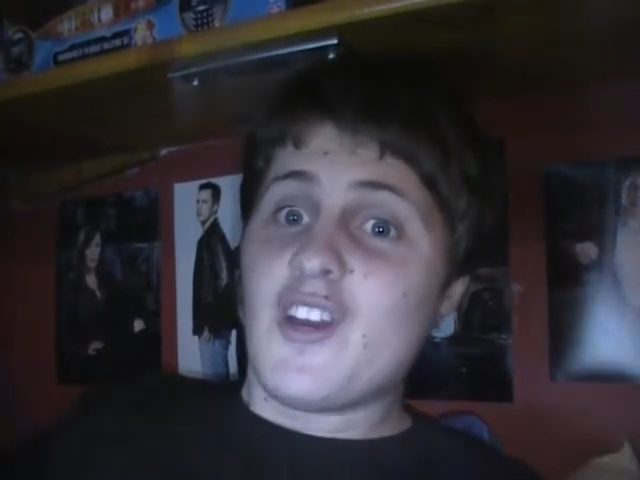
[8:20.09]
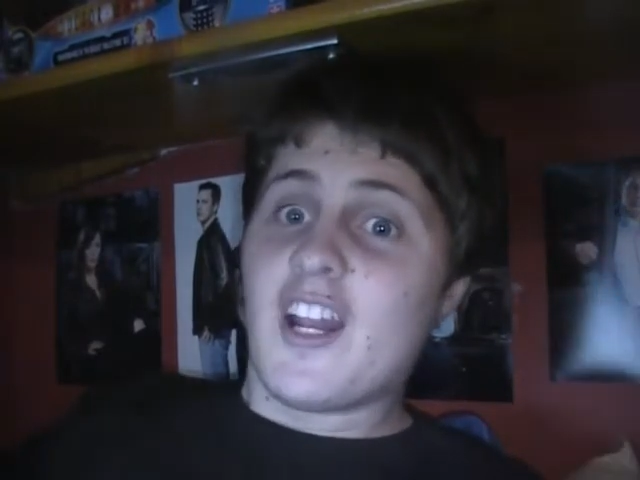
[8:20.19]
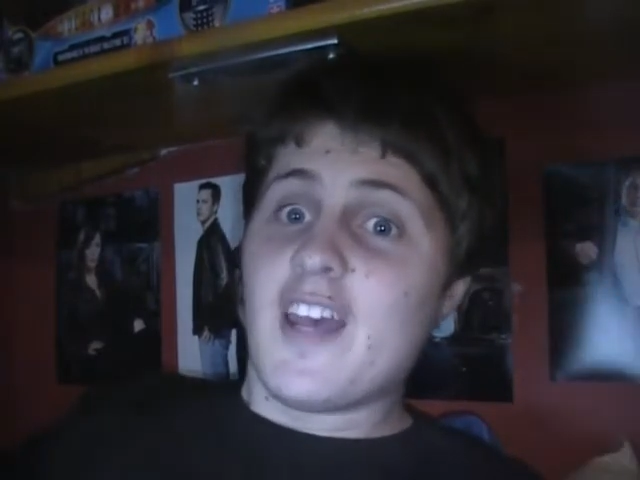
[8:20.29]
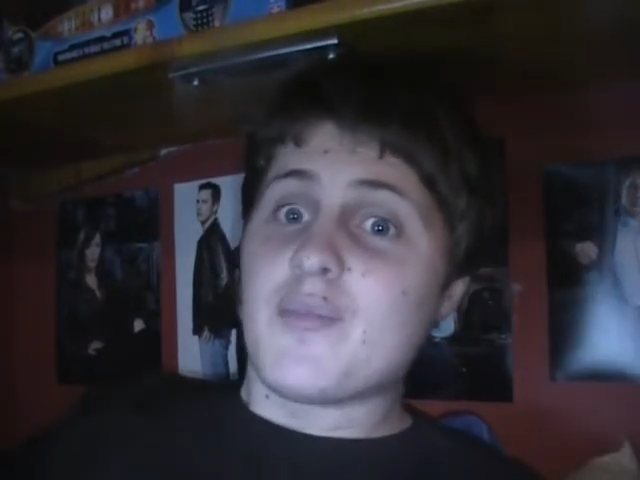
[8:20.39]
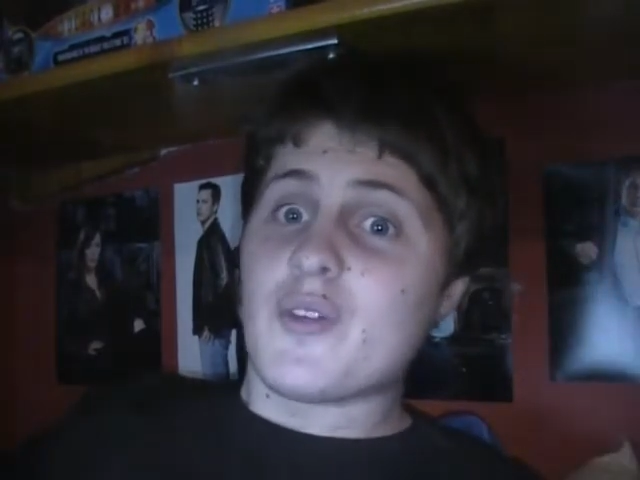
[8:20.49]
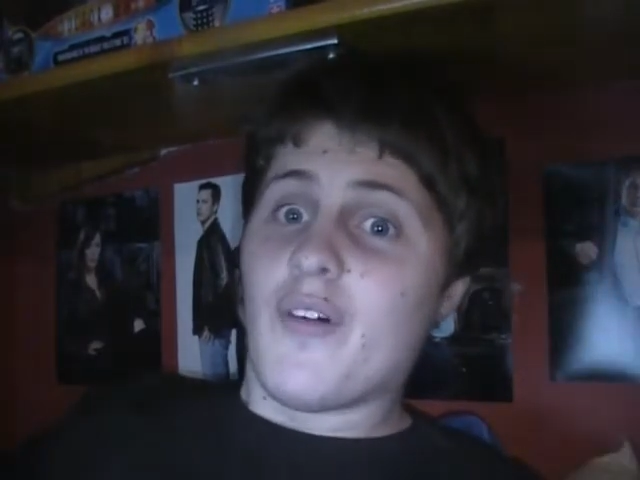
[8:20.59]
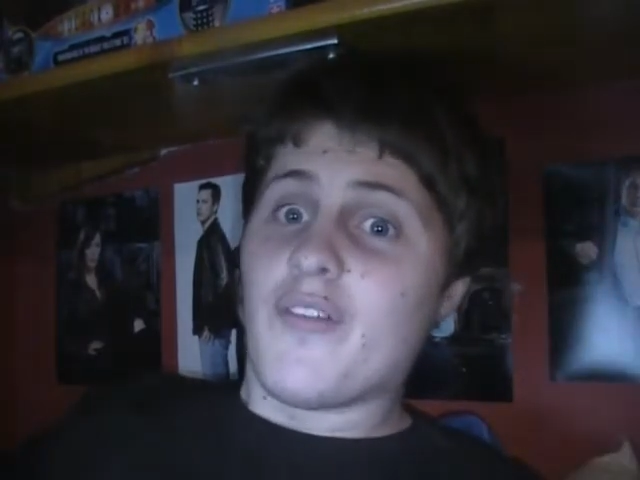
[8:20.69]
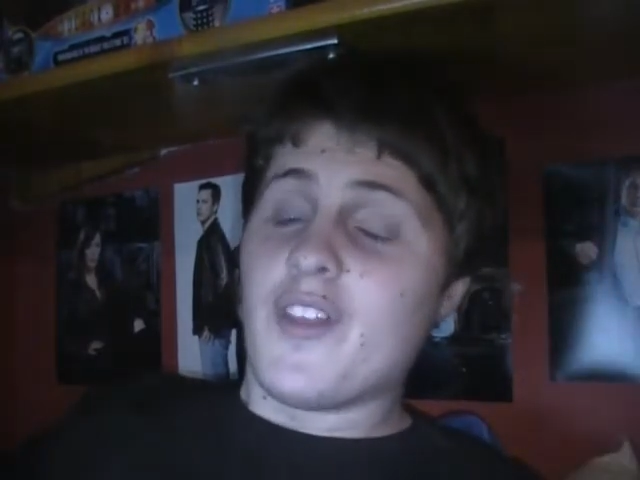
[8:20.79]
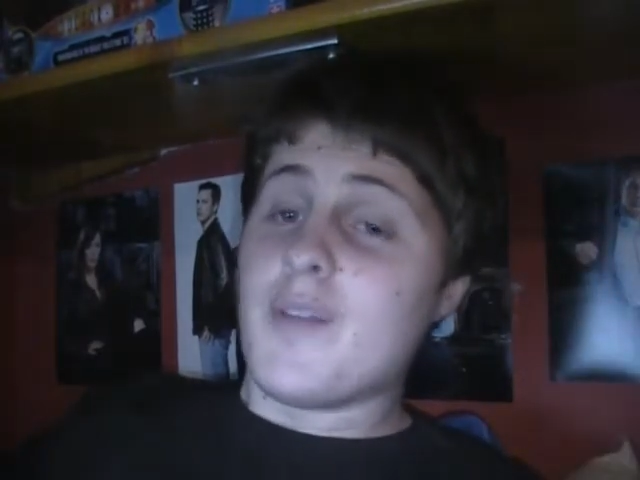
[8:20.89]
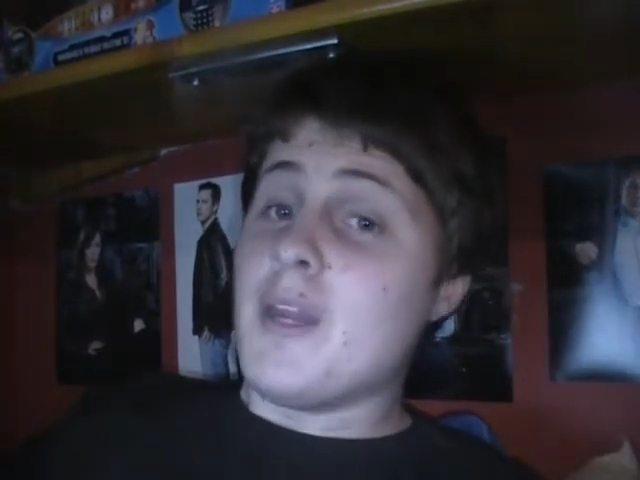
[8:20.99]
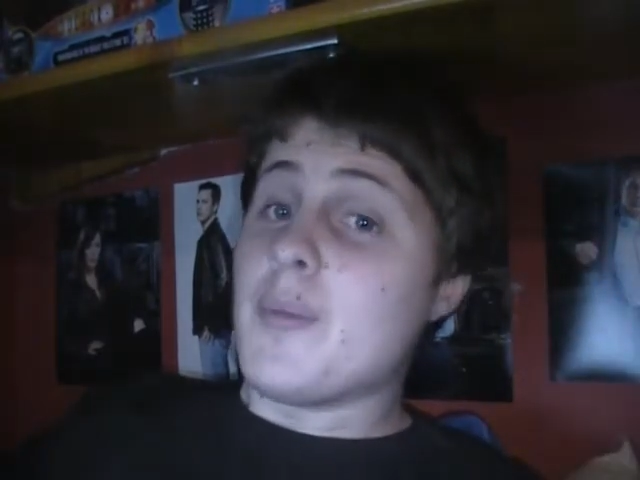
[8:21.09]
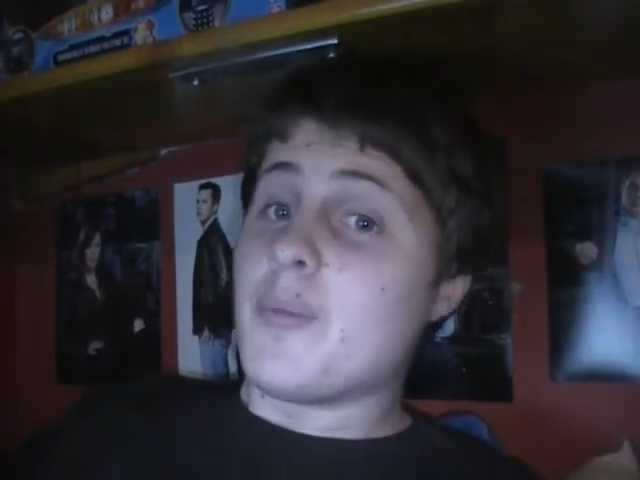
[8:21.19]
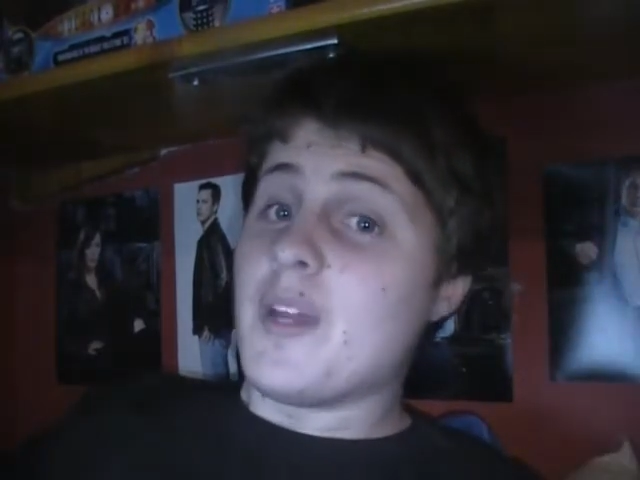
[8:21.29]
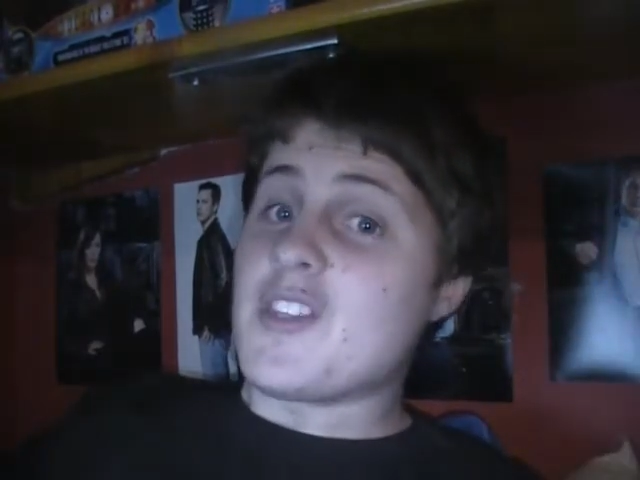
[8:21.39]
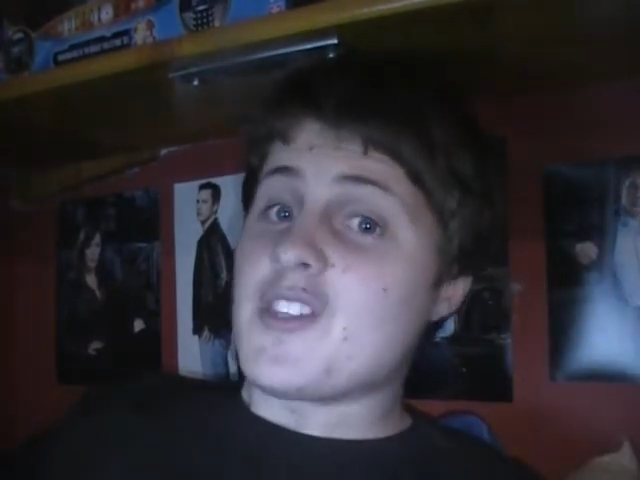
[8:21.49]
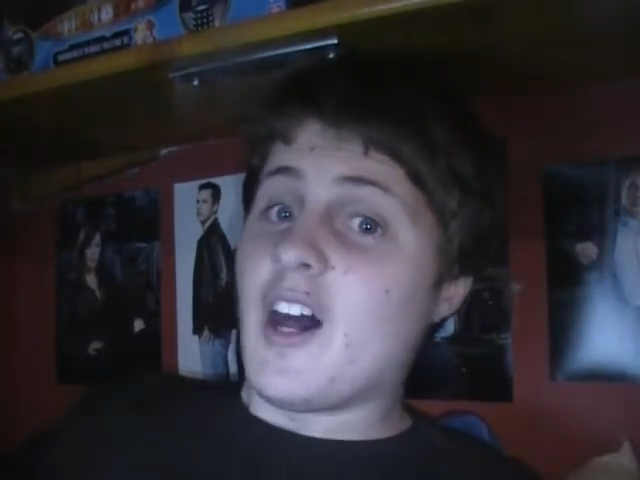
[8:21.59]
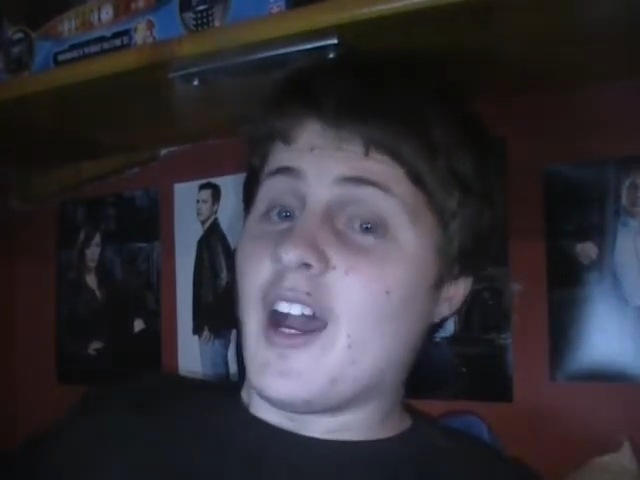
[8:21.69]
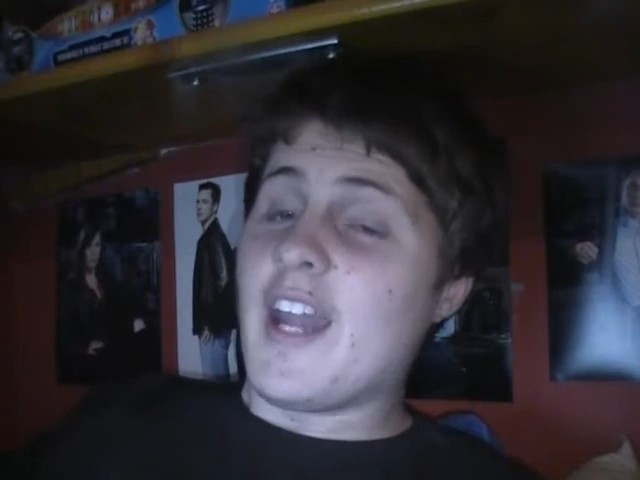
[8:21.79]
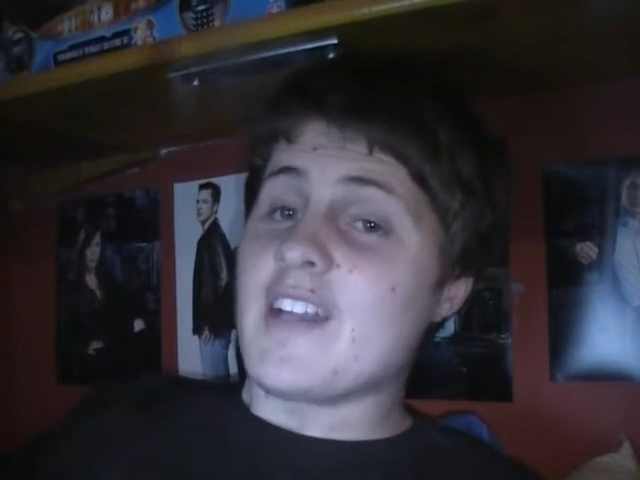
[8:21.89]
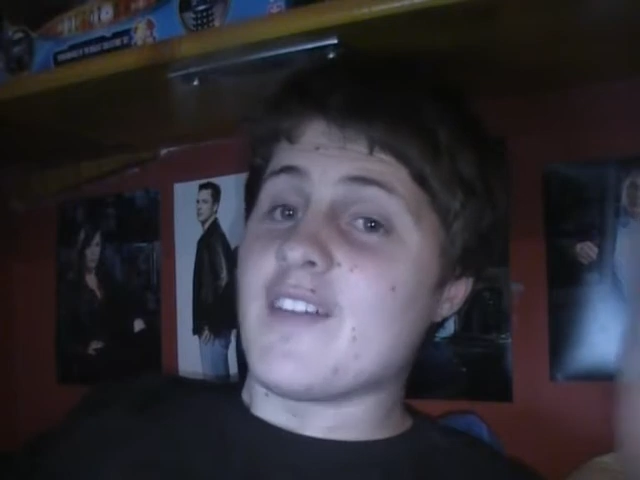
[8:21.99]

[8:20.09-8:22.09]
clips of the people being signed,